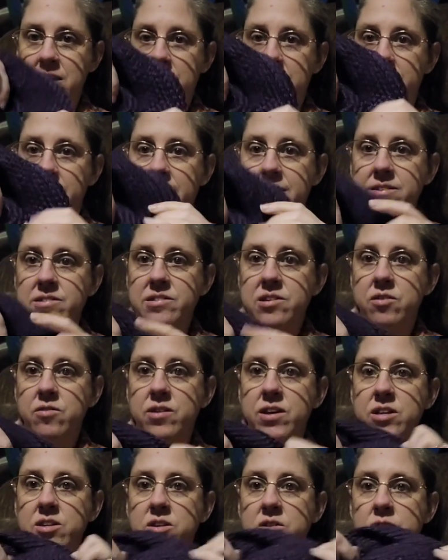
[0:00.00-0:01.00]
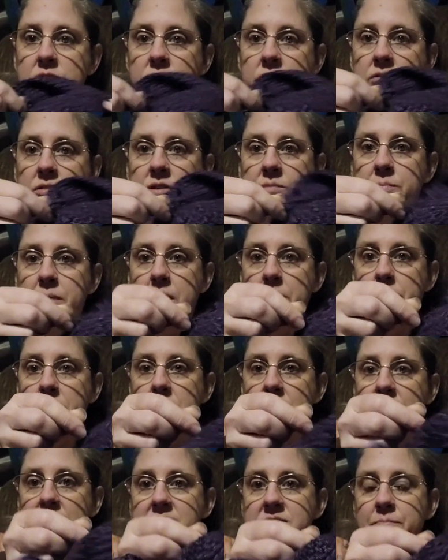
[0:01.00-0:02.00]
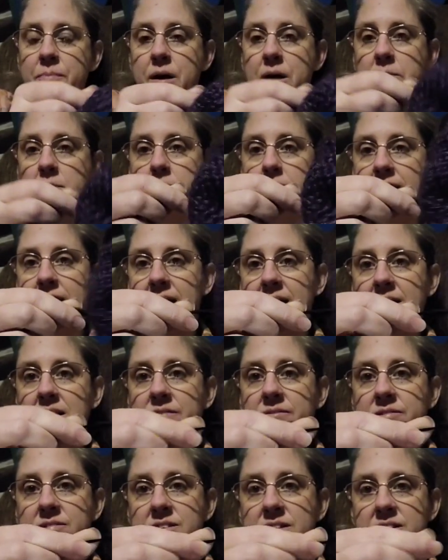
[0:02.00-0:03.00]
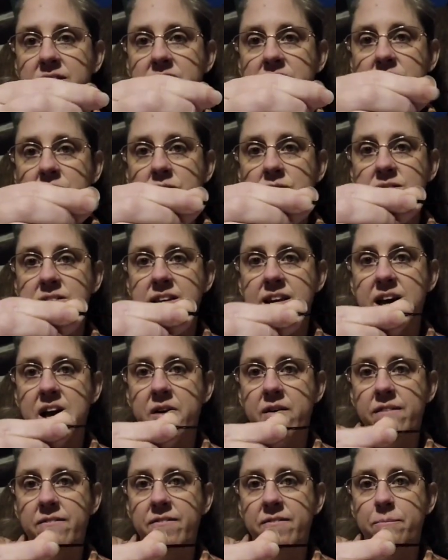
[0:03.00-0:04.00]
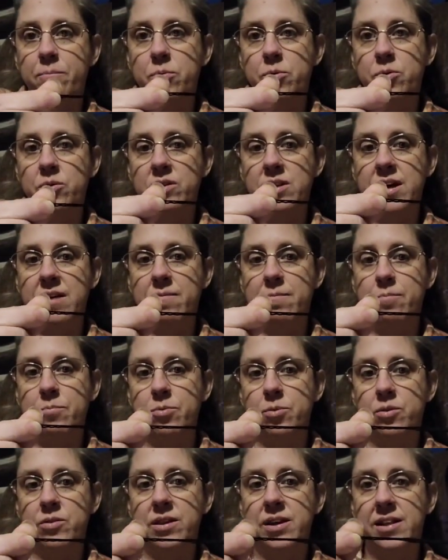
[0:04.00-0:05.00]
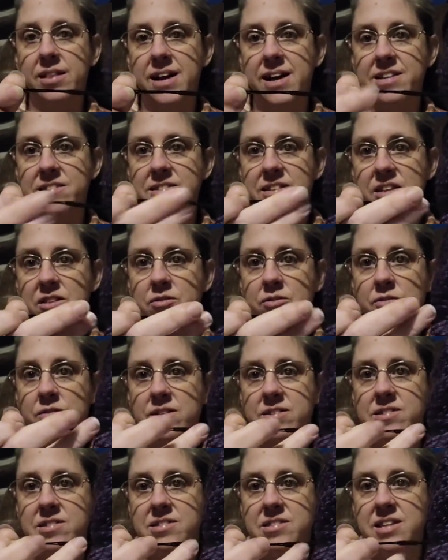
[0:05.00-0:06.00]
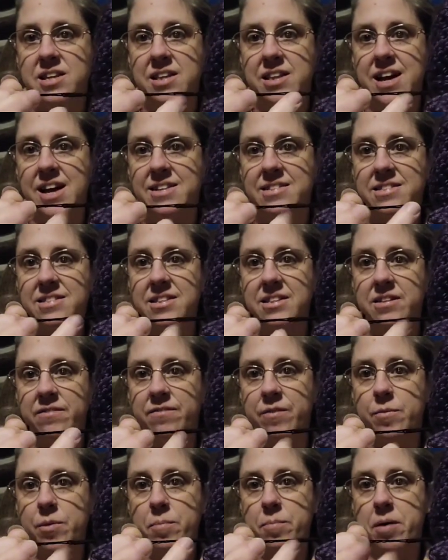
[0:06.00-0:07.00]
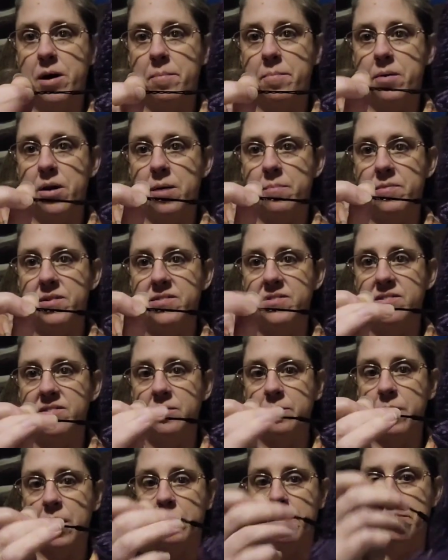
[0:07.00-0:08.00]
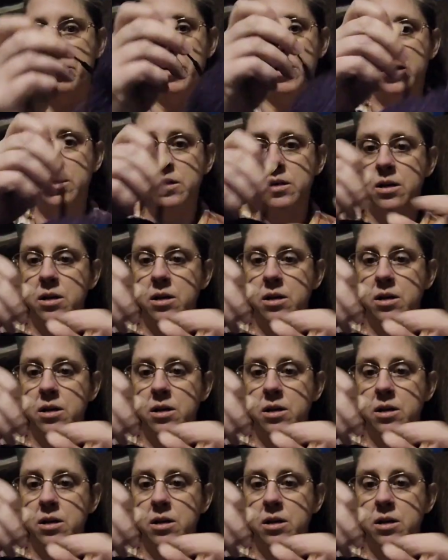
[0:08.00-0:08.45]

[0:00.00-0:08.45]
All right, so then you guys probably can't even see this. So you see how I pulled the elastic through? This is the elastic from the pom-pom. This is the bobby pin.